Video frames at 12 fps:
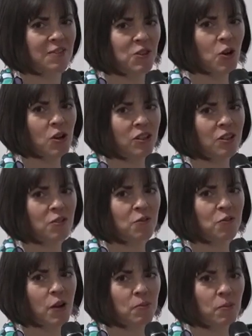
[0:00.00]
they've gotten
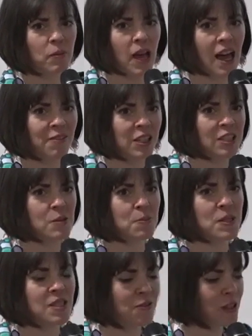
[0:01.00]
from having a
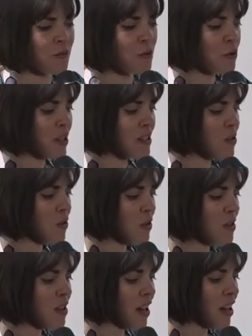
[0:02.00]
specific focus
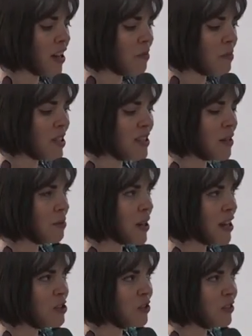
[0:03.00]
on the
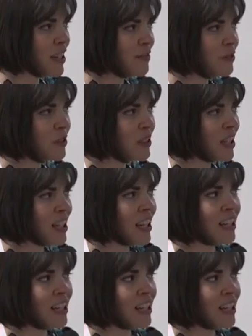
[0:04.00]
subnational level.